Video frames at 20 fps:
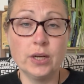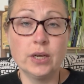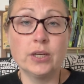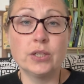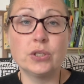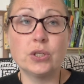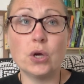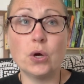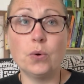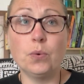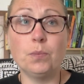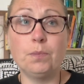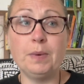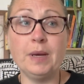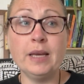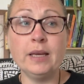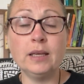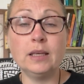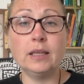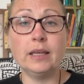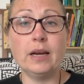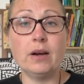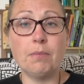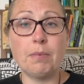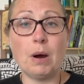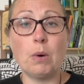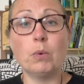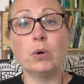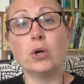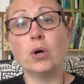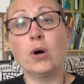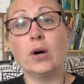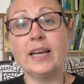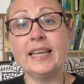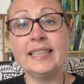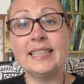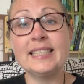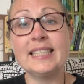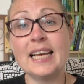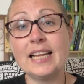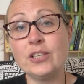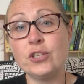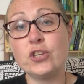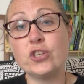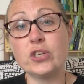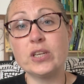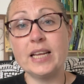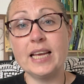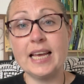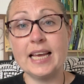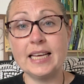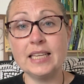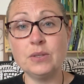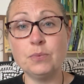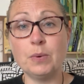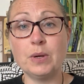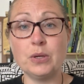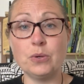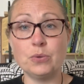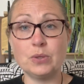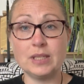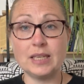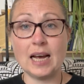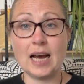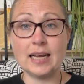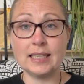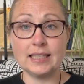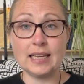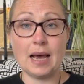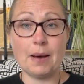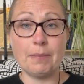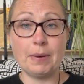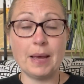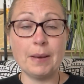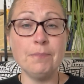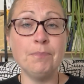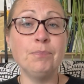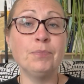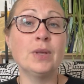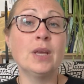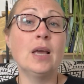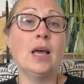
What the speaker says: So being clear about what your intention is when you start tapping,